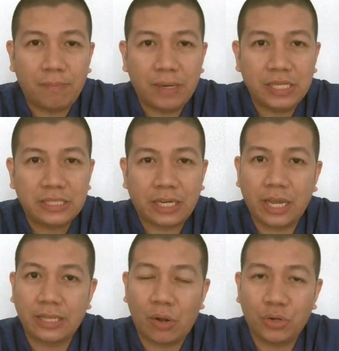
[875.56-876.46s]
please
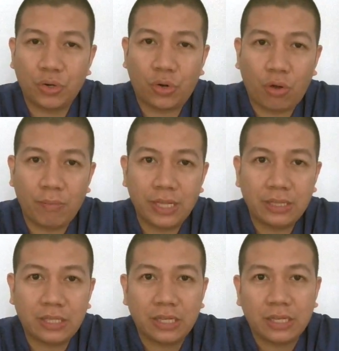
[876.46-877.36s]
write down your
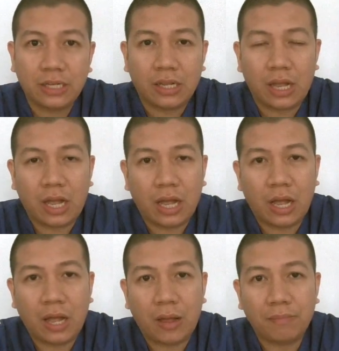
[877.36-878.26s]
comment
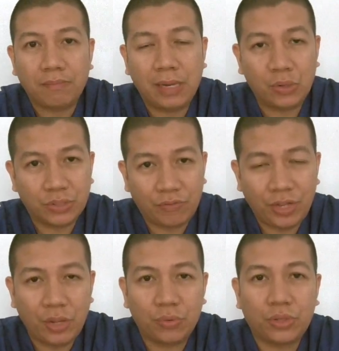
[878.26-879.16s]
below sa
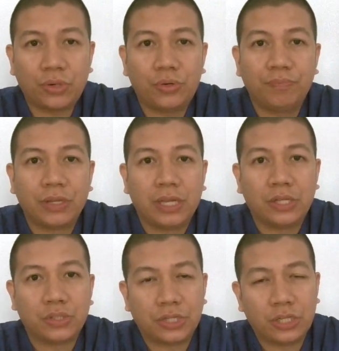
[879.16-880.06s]
video ng to
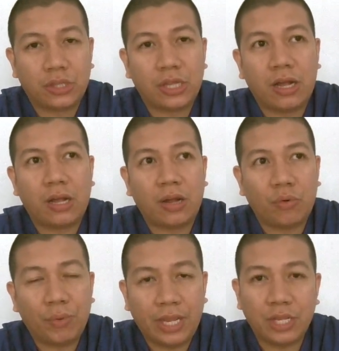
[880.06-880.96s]
so that
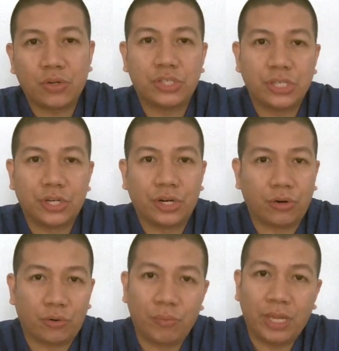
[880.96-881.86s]
we can
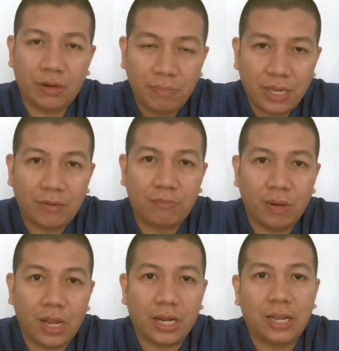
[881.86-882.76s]
consider or we can make a
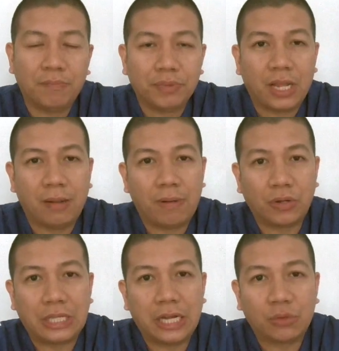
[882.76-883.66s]
blog
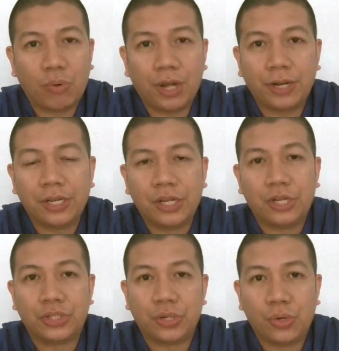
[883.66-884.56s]
about that one.
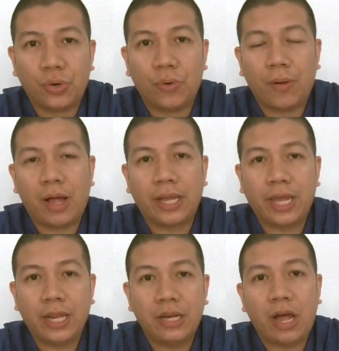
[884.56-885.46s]
So,
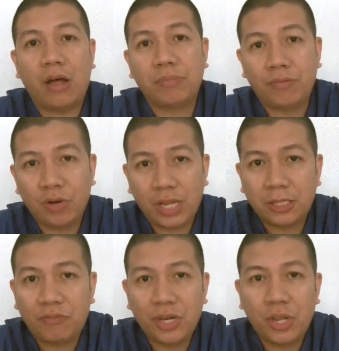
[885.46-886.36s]
again, if you
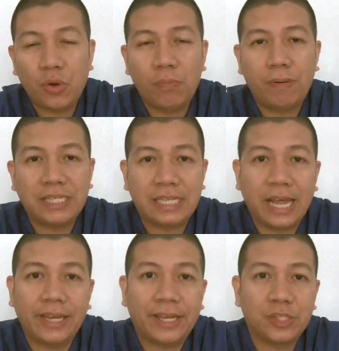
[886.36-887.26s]
like the video, please
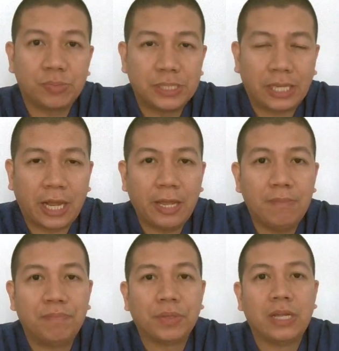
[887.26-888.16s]
like and
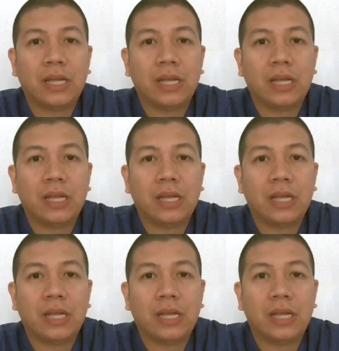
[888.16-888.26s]
subscribe.